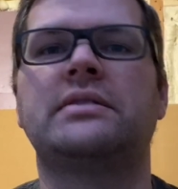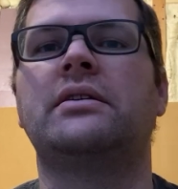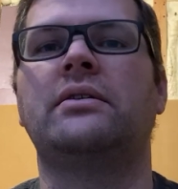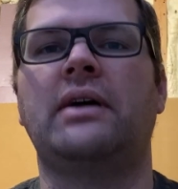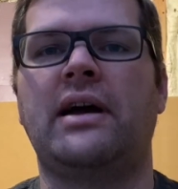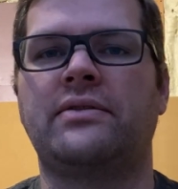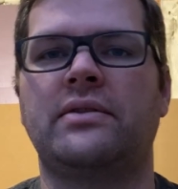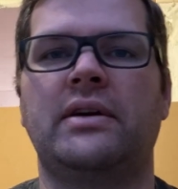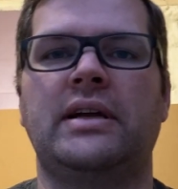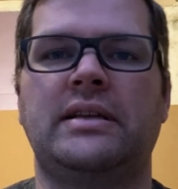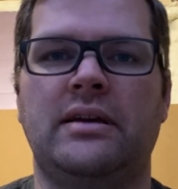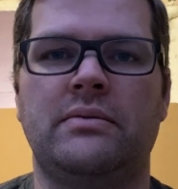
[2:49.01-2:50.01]
So after I
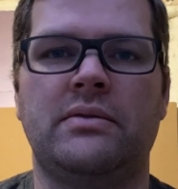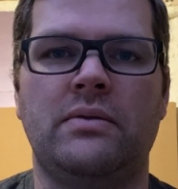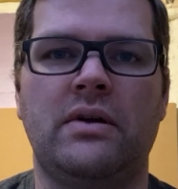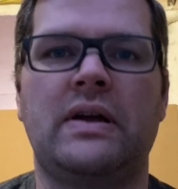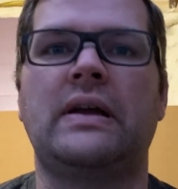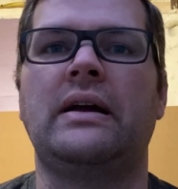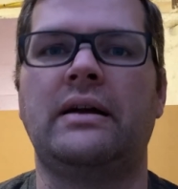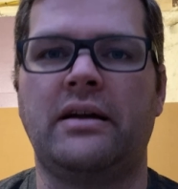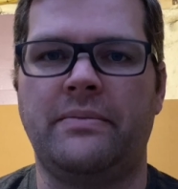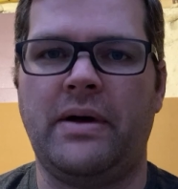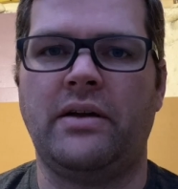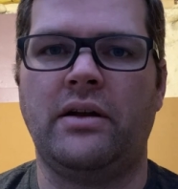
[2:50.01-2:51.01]
get done with work, I
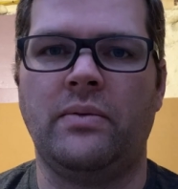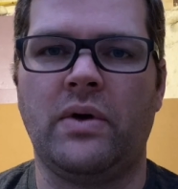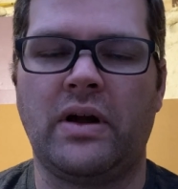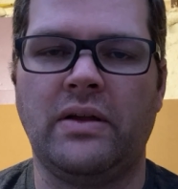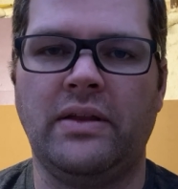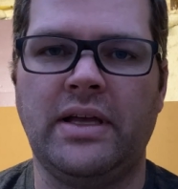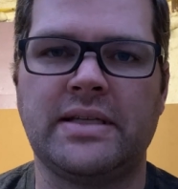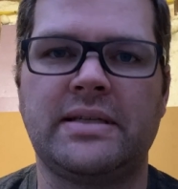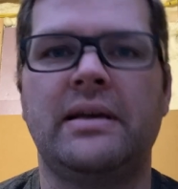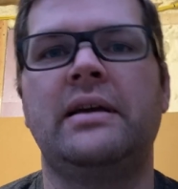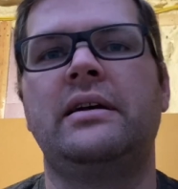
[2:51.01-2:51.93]
come out and I work on this.